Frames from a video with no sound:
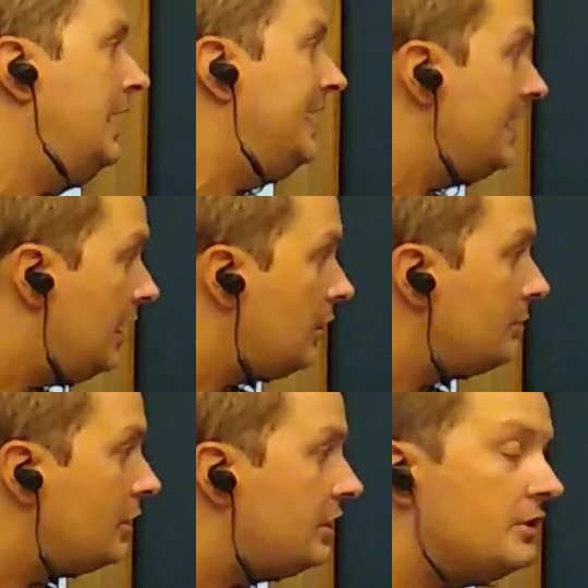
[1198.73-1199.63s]
Now I'm
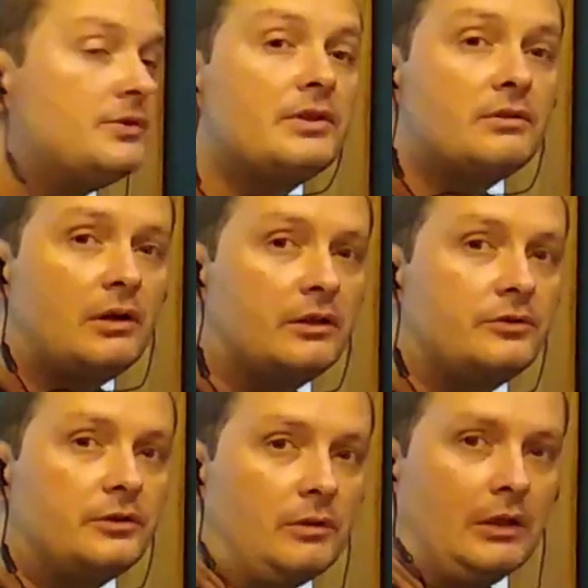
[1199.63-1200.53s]
going to use the triangle
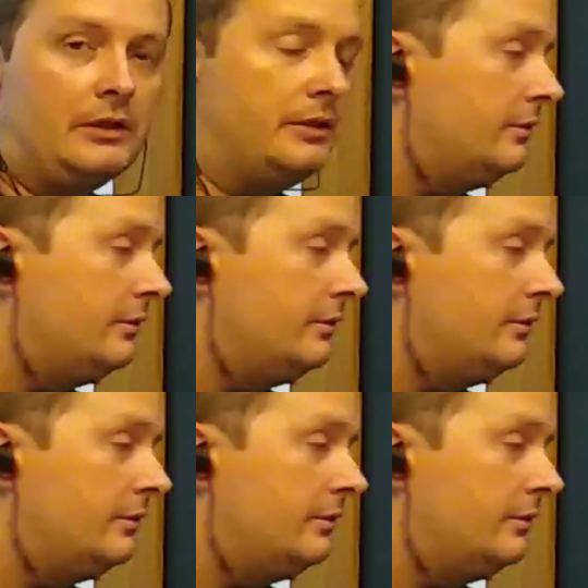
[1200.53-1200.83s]
inequality